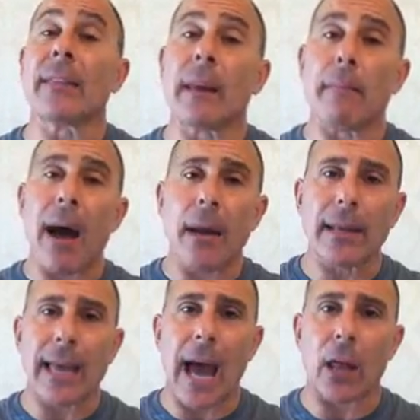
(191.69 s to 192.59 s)
the amount
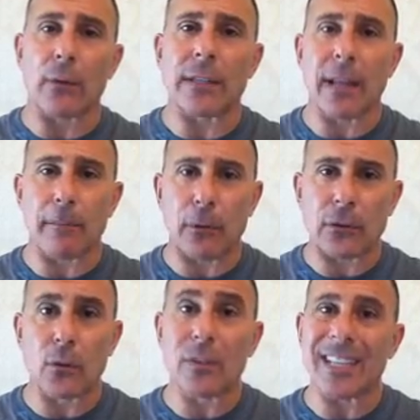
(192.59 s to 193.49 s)
of calories that
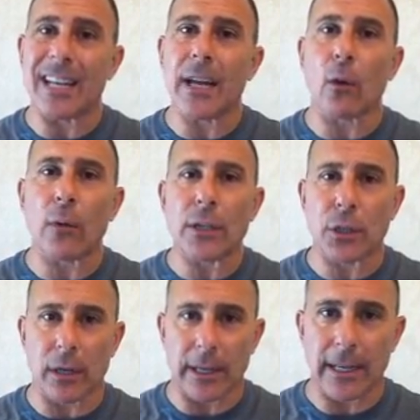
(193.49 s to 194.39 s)
person was eating
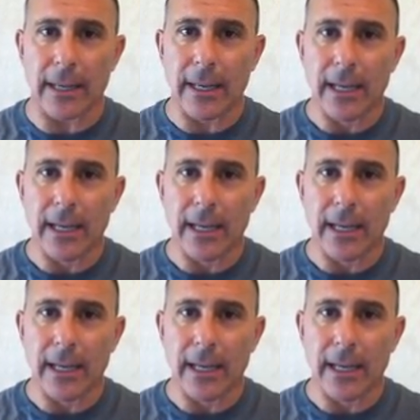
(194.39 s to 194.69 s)
originally.